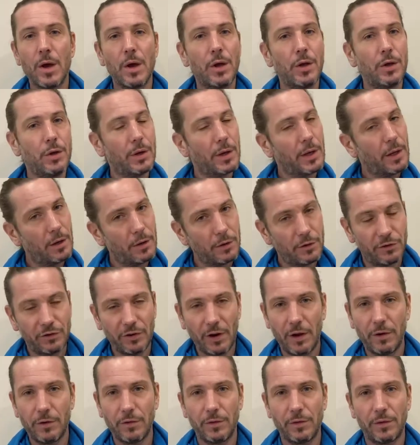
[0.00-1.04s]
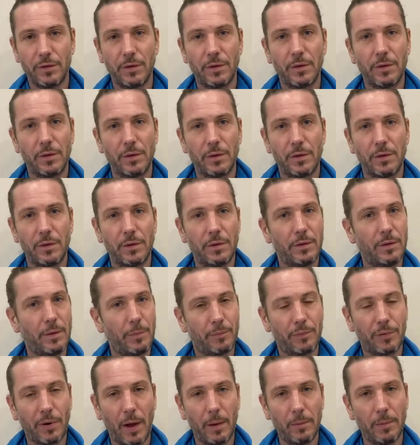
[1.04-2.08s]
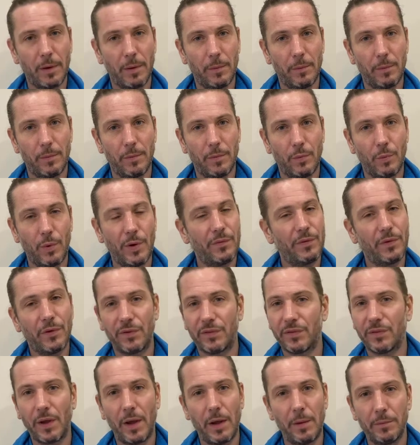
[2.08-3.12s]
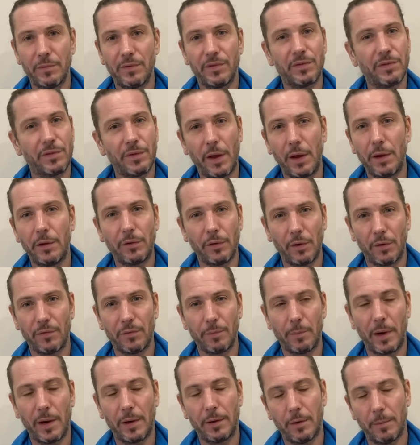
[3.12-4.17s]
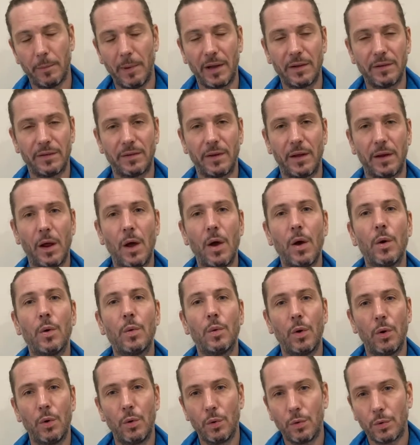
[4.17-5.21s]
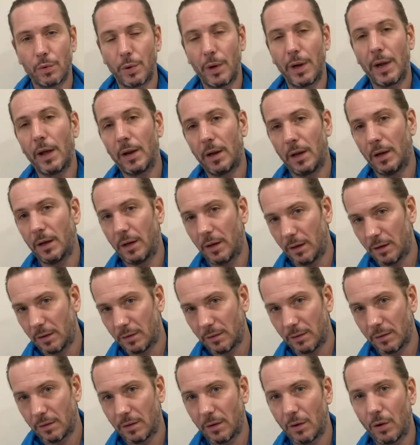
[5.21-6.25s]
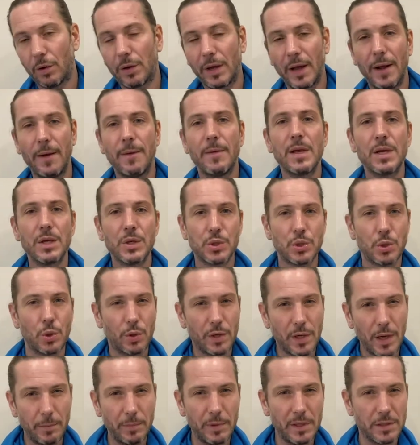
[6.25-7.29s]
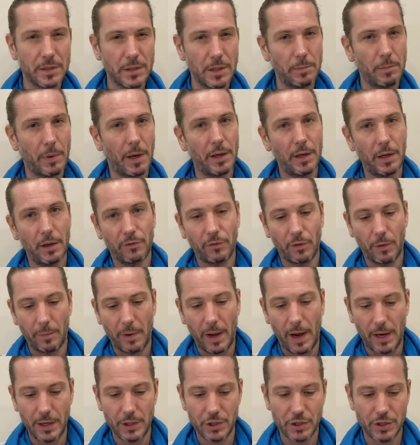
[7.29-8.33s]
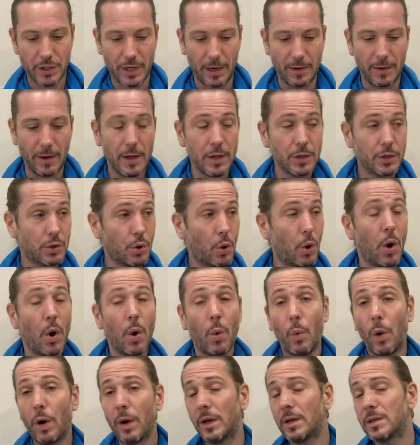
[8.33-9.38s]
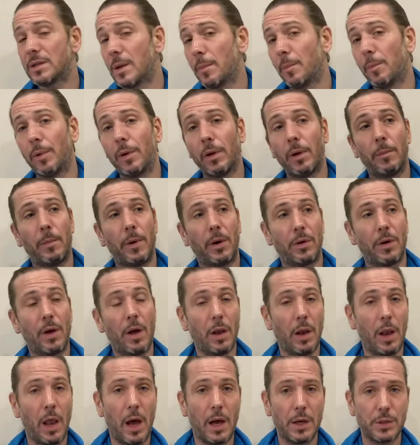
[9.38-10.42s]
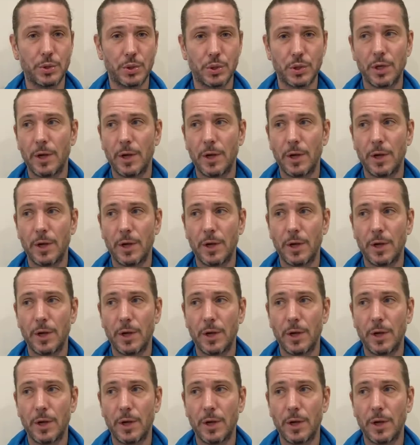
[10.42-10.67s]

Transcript: you cannot change the problem with the same state of mind, the mindset who created it. Okay, so keep this in mind. It's from Einstein. So one example among a lot.